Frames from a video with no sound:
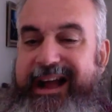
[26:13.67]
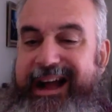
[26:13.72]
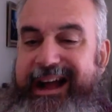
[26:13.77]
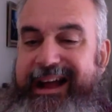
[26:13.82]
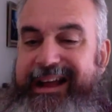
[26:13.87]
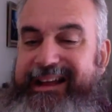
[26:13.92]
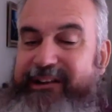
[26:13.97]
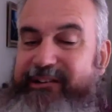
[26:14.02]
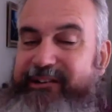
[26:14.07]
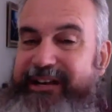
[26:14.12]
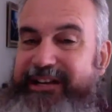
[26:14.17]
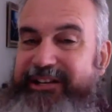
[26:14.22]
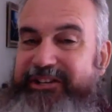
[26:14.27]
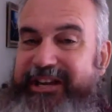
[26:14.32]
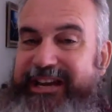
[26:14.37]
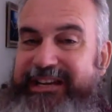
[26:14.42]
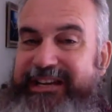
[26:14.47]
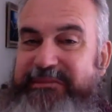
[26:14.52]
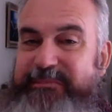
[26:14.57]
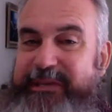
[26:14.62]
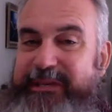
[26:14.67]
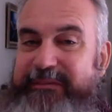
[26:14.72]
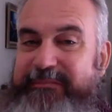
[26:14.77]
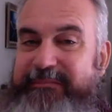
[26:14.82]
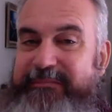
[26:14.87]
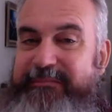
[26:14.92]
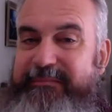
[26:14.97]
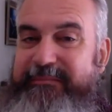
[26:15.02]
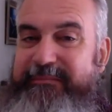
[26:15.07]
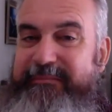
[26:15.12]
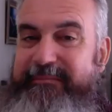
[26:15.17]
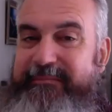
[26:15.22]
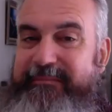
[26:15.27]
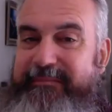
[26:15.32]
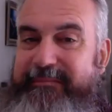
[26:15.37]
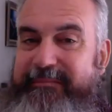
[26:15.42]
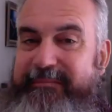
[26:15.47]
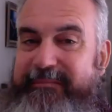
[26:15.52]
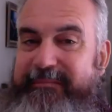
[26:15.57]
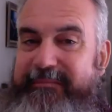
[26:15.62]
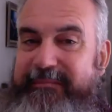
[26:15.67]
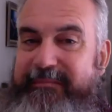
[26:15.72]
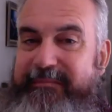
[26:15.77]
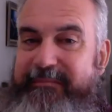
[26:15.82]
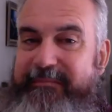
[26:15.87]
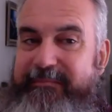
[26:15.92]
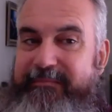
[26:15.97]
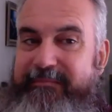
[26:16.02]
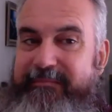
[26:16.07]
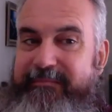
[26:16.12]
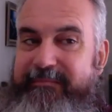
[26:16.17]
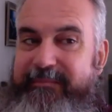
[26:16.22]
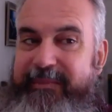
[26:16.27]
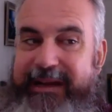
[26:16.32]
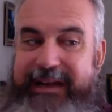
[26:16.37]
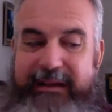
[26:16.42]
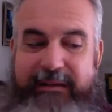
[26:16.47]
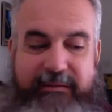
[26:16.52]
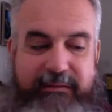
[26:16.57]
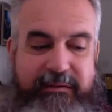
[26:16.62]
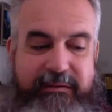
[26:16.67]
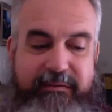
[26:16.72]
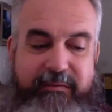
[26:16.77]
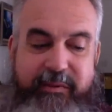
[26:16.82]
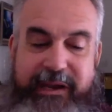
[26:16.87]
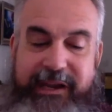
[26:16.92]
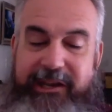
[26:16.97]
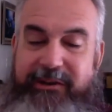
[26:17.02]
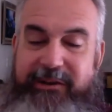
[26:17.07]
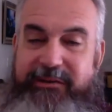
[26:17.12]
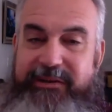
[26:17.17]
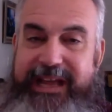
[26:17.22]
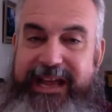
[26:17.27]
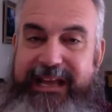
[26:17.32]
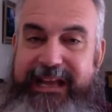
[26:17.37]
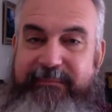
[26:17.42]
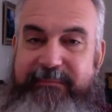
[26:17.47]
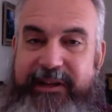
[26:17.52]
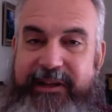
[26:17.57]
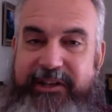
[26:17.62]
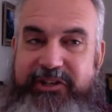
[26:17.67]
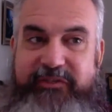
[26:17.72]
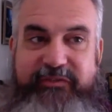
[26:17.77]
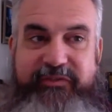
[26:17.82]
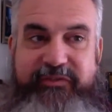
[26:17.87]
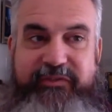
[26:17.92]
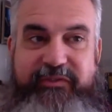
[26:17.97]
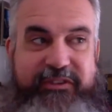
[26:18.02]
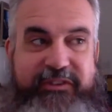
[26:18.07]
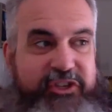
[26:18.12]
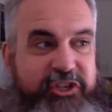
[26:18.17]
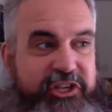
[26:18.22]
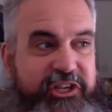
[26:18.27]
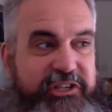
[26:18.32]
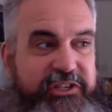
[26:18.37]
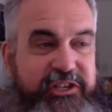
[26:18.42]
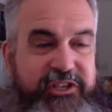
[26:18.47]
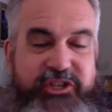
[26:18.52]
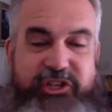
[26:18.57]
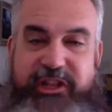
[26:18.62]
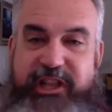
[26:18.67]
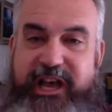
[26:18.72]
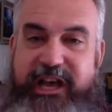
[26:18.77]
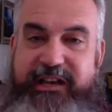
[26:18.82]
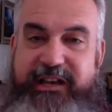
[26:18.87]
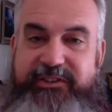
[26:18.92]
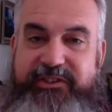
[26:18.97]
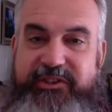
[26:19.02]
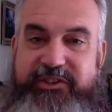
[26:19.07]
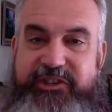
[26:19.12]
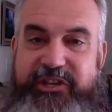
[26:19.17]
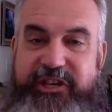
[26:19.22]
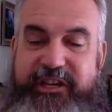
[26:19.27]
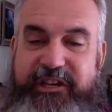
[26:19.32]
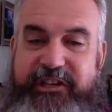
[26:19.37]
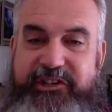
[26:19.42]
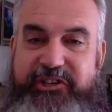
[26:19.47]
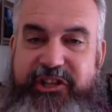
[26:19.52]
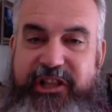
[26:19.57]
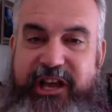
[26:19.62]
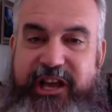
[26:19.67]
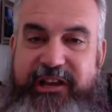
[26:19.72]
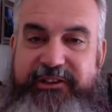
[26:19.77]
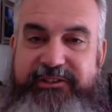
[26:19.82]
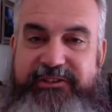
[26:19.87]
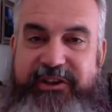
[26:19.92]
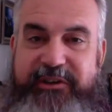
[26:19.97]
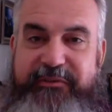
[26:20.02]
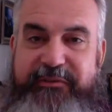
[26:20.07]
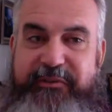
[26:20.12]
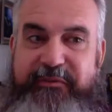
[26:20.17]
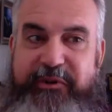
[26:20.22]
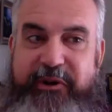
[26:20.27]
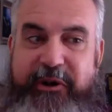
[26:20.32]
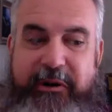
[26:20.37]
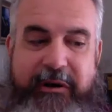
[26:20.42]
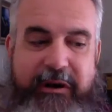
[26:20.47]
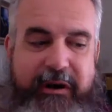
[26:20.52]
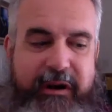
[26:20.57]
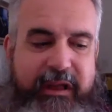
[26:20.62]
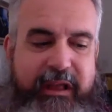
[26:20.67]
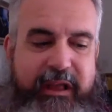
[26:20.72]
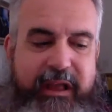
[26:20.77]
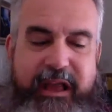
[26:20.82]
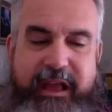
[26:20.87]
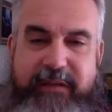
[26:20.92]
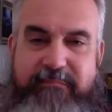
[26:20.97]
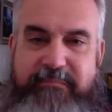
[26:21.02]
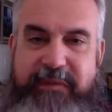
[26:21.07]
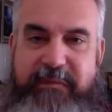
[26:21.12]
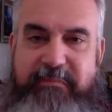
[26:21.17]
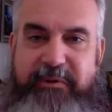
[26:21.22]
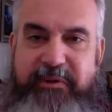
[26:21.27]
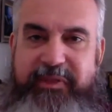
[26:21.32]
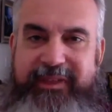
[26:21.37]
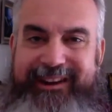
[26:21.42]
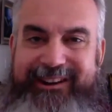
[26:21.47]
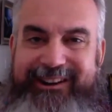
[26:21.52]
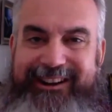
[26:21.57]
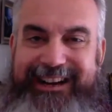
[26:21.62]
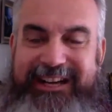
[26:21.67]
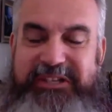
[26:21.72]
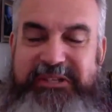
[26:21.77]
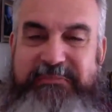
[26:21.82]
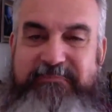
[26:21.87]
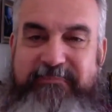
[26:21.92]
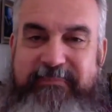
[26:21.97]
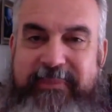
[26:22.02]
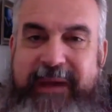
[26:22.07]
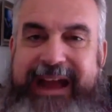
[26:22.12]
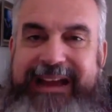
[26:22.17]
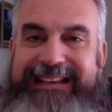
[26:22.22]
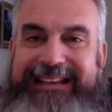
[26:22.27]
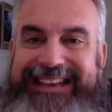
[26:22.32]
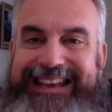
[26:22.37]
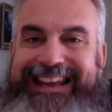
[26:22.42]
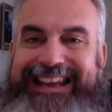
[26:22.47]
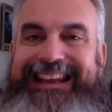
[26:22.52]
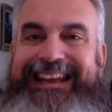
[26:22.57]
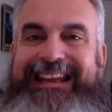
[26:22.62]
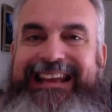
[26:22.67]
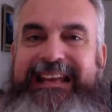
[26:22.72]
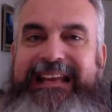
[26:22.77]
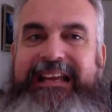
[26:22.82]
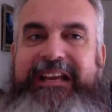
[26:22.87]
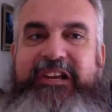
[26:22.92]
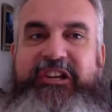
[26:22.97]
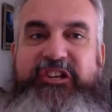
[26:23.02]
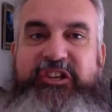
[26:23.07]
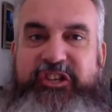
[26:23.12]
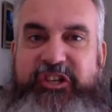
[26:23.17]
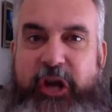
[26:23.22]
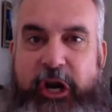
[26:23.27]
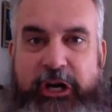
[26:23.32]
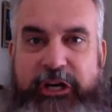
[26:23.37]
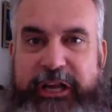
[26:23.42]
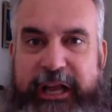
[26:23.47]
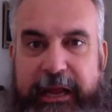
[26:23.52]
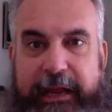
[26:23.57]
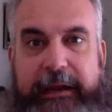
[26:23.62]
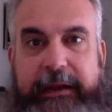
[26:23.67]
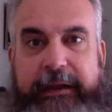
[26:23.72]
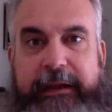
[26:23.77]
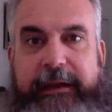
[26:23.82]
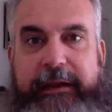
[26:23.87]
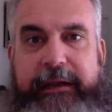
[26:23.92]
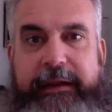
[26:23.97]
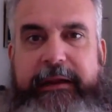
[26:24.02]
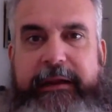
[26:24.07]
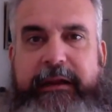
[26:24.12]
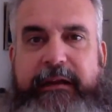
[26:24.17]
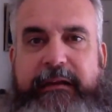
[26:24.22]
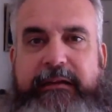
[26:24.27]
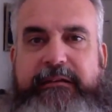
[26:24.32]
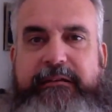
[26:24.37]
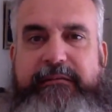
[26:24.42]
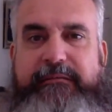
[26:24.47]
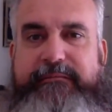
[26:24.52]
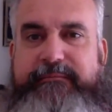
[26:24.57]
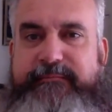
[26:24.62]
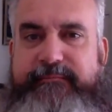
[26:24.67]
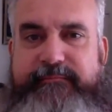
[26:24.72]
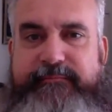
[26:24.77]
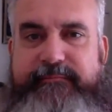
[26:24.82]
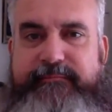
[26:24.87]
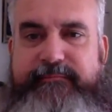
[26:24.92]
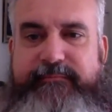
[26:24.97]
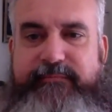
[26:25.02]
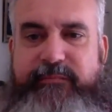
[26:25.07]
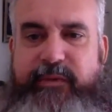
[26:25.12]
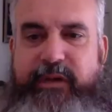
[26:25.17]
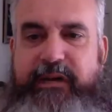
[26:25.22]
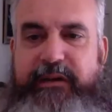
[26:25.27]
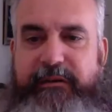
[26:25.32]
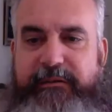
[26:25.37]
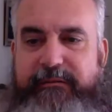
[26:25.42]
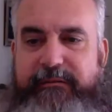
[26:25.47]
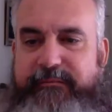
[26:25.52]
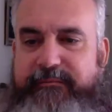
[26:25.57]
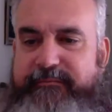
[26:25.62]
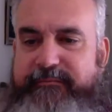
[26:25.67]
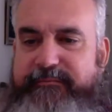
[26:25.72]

I agree, Jasmine. But when you take a bunch of cheese enchiladas or chicken enchiladas over for people that are expecting turkey, well,